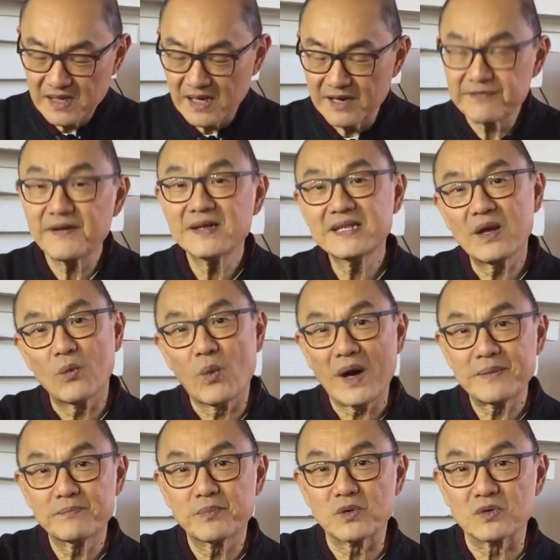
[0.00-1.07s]
I found that
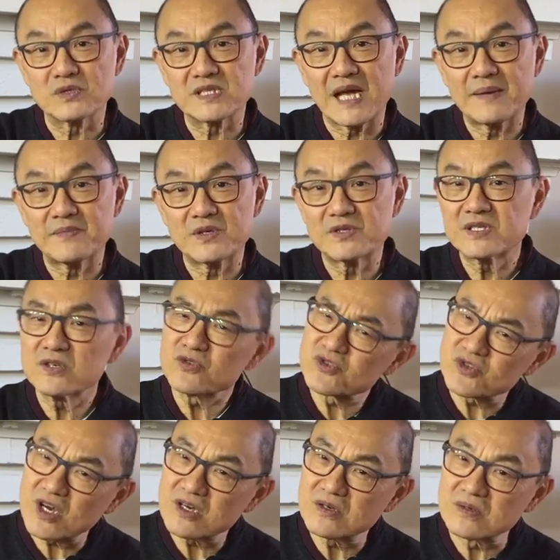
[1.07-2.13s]
one pull tab, you still
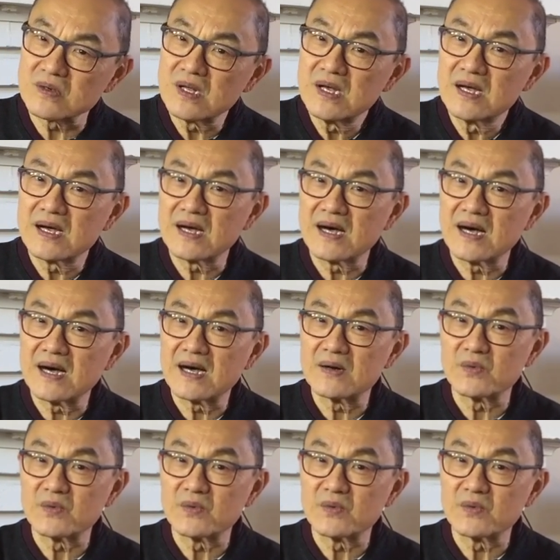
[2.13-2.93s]
struggle uh,